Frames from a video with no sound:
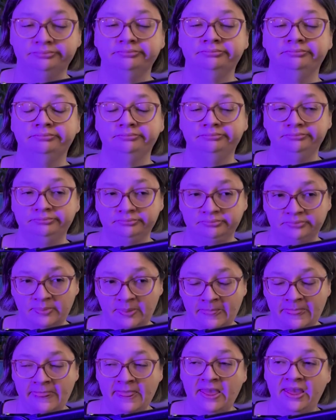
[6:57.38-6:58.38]
Mm-hmm.
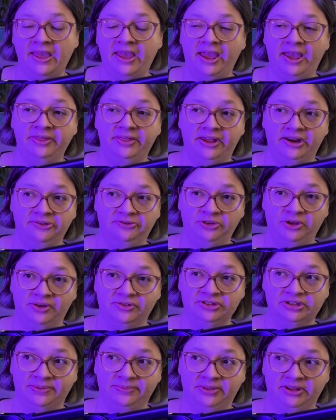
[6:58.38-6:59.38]
And then if you have
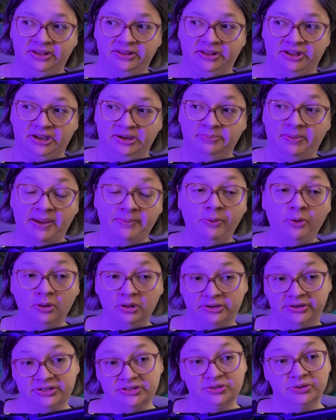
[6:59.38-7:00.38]
something like
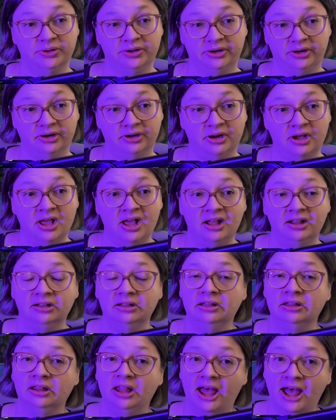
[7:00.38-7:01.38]
bipolar disorder, a
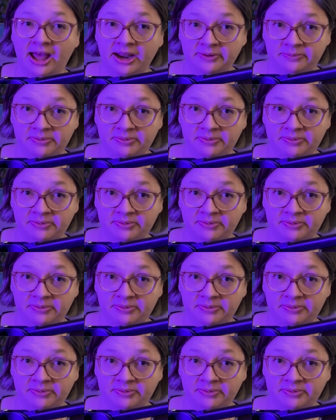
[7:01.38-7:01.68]
lot of